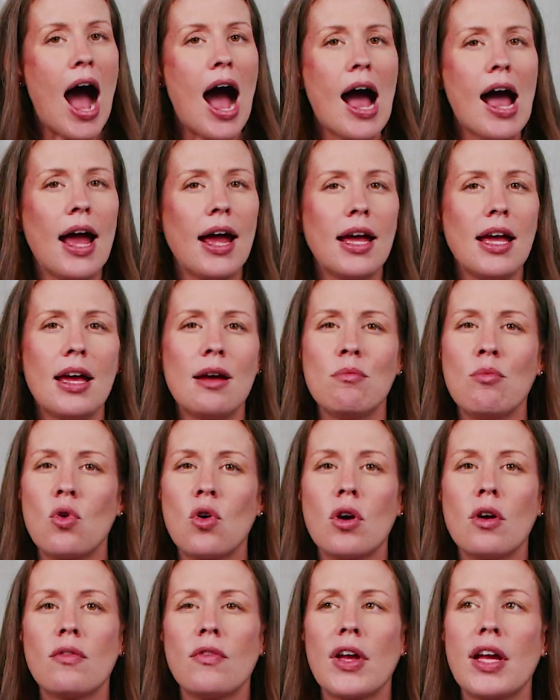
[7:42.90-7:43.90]
I am
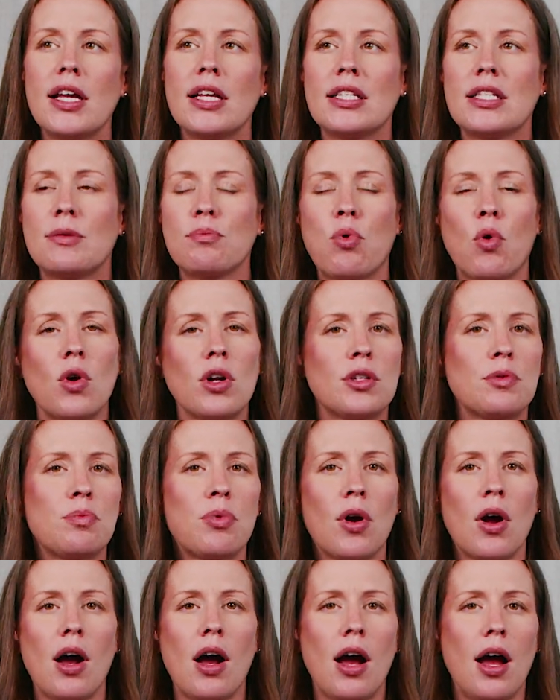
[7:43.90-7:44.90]
more of a sports
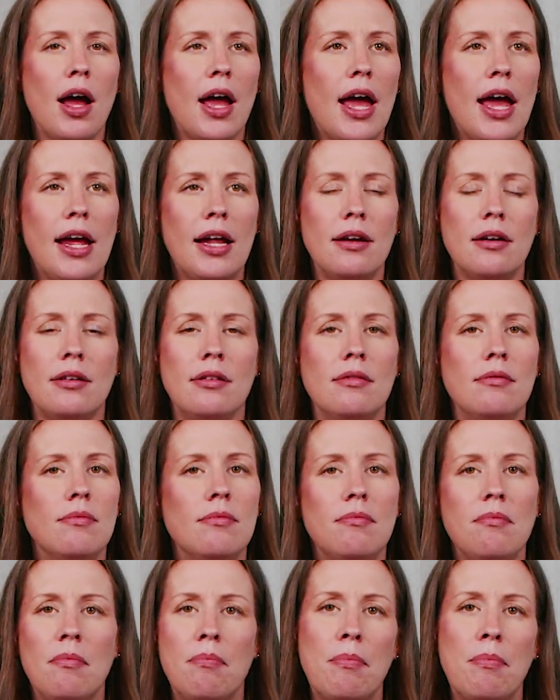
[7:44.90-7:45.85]
bra and